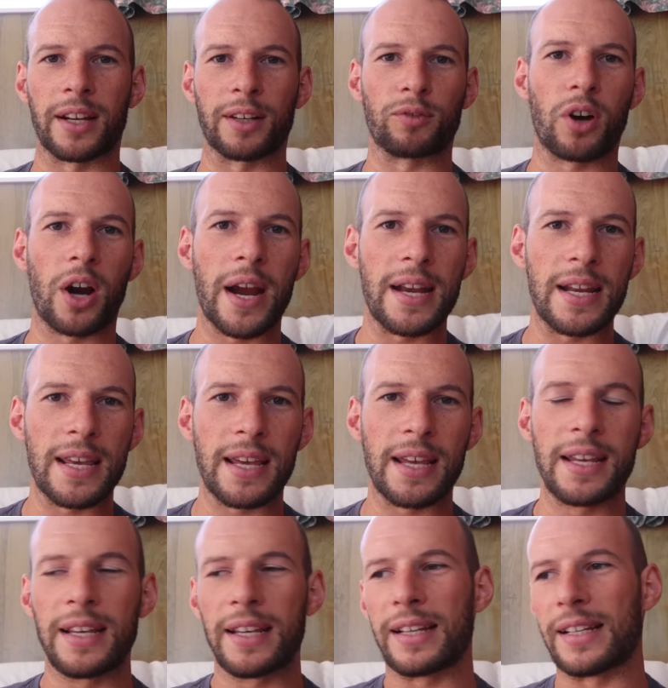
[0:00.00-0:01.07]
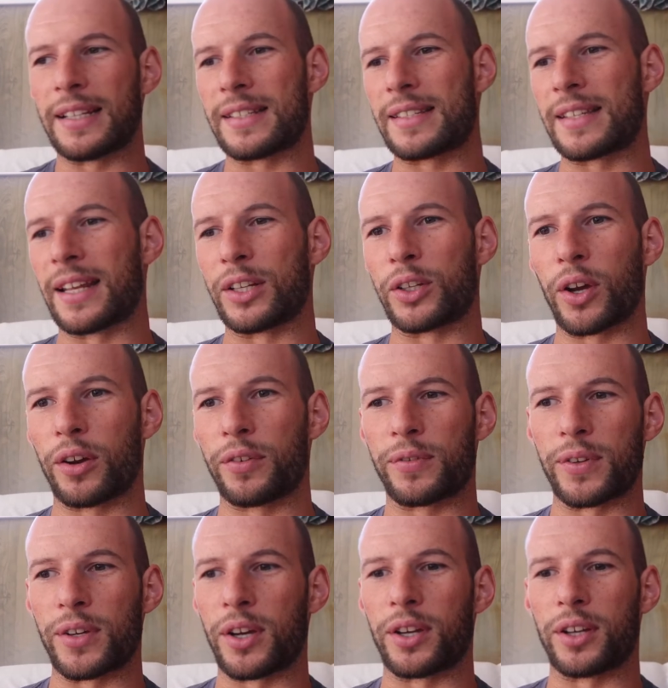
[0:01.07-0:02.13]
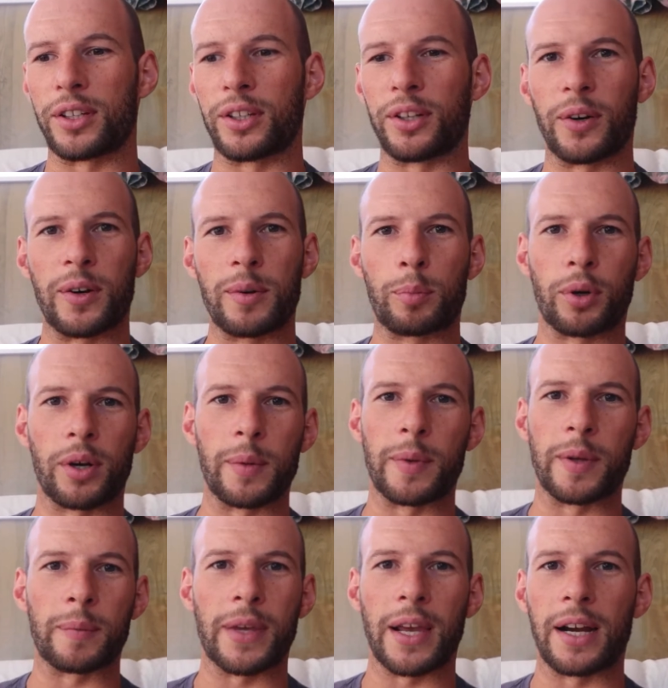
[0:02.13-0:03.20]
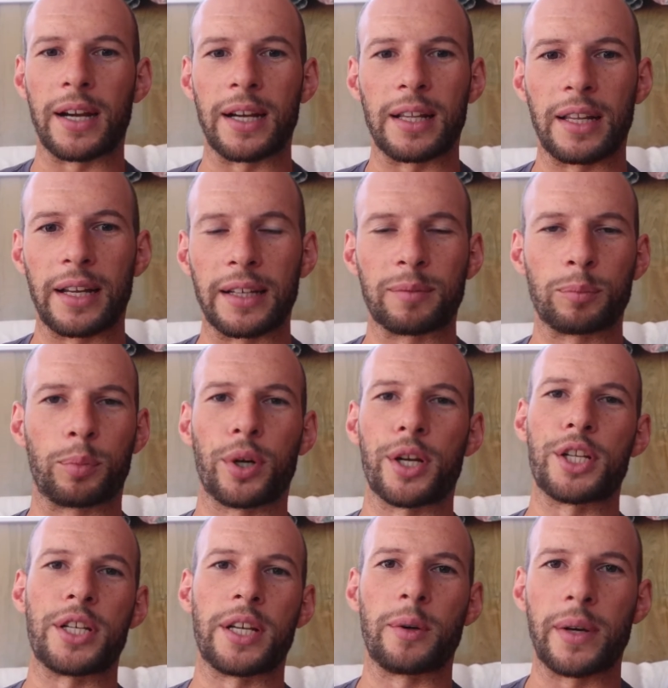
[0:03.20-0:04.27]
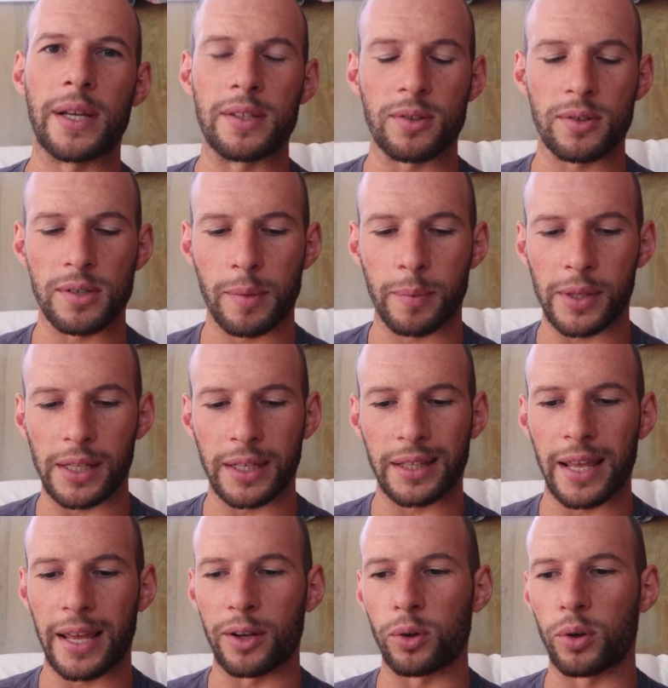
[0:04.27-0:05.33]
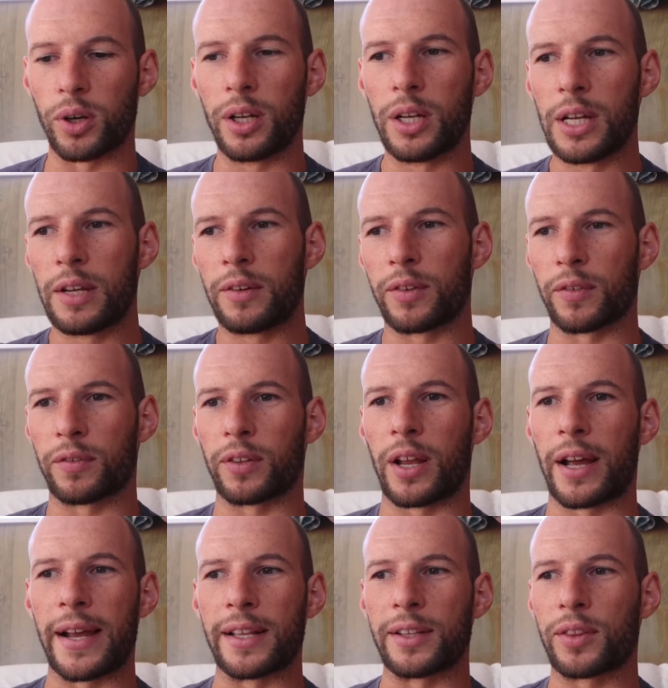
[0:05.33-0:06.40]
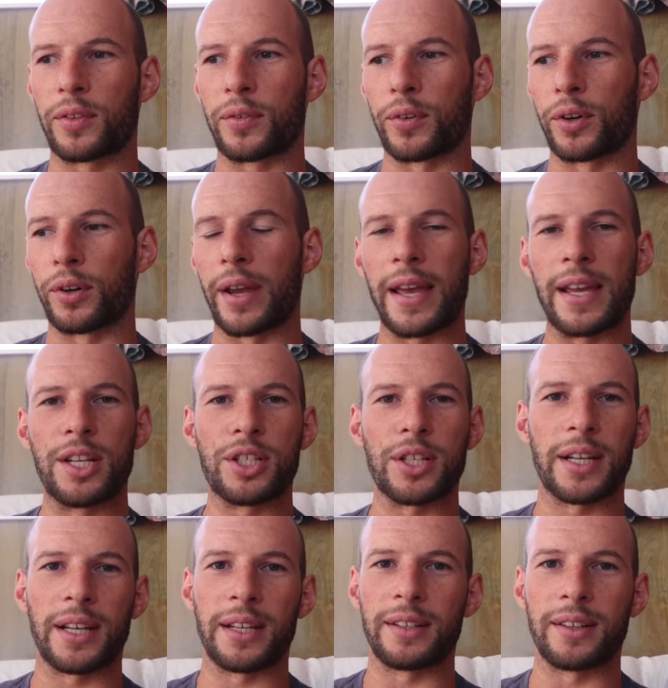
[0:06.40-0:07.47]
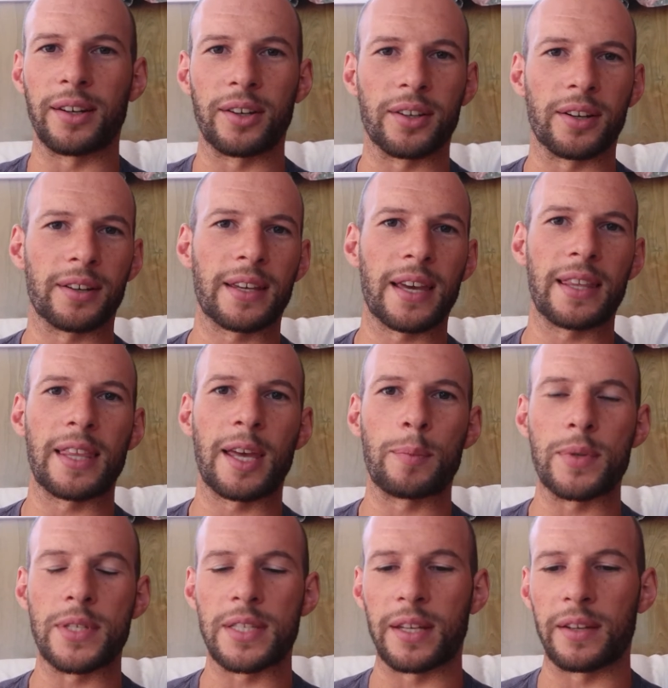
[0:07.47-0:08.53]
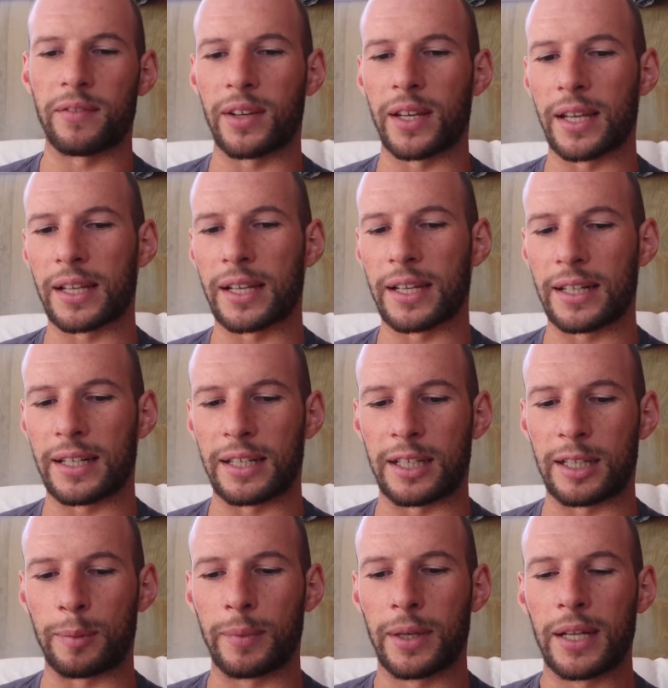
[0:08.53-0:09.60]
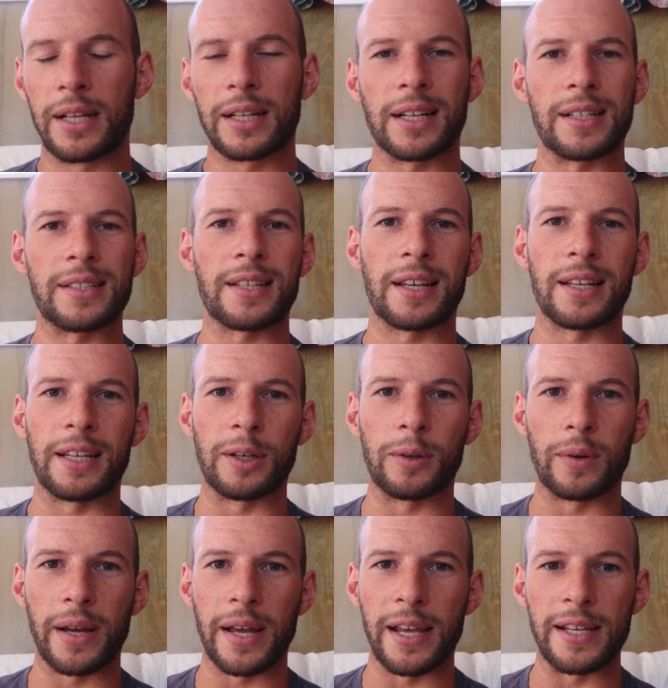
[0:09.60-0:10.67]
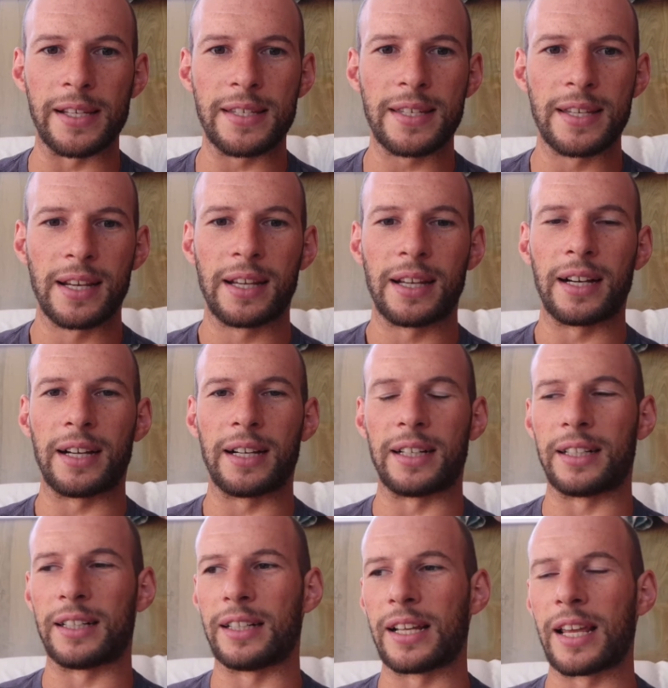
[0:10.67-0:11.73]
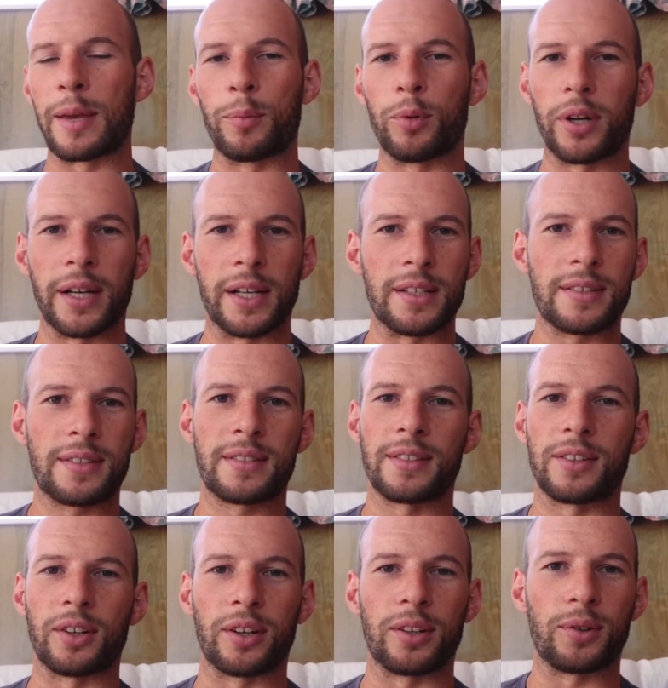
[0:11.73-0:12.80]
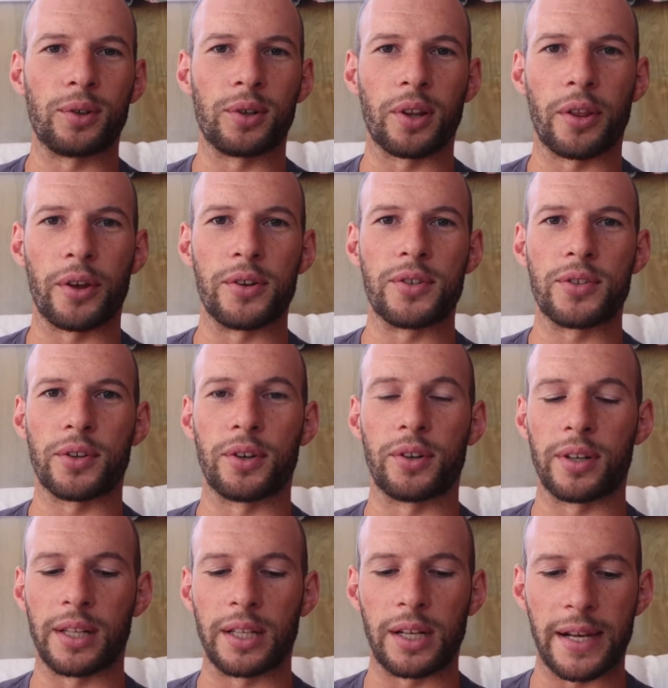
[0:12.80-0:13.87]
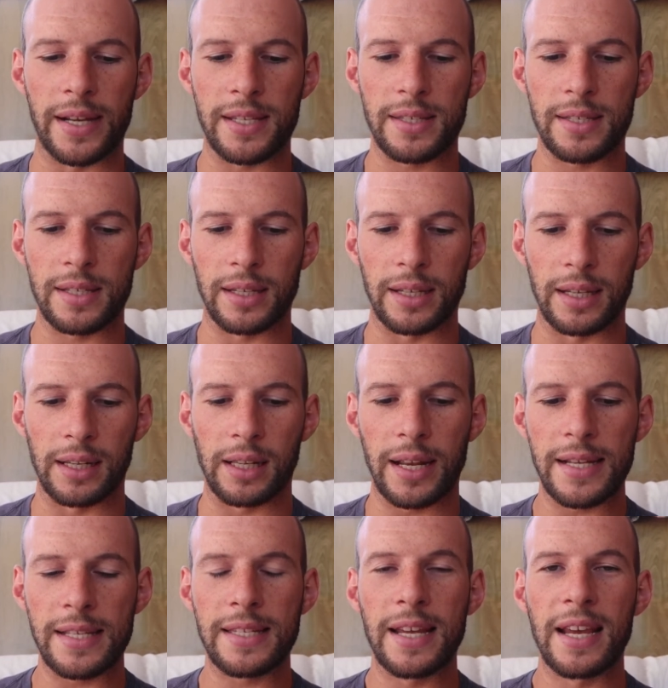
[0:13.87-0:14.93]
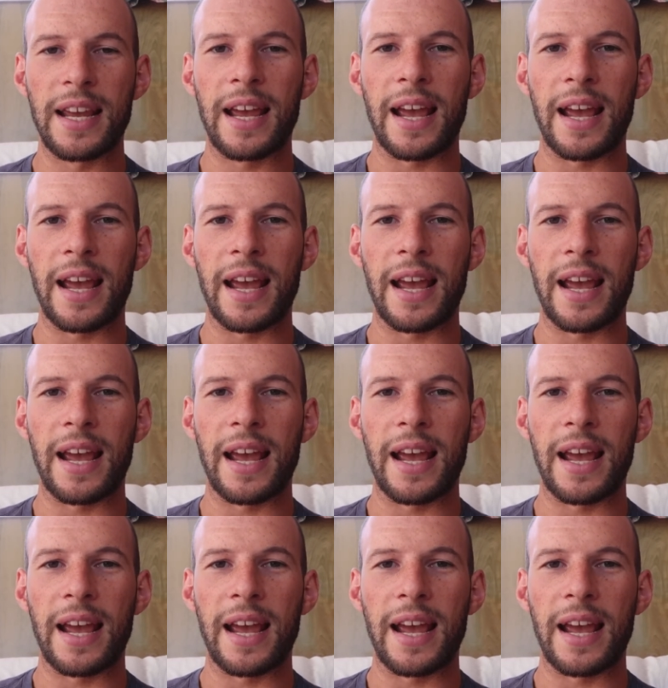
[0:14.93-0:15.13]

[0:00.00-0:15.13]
like Ryanair. Instead, go for, you know, a premium carrier like British Airways or something like that. Or if you're flying through Asia, you know, you got Cathay Pacific, Qatar Airways, Emirates, you know, all of those sort of really nice airlines.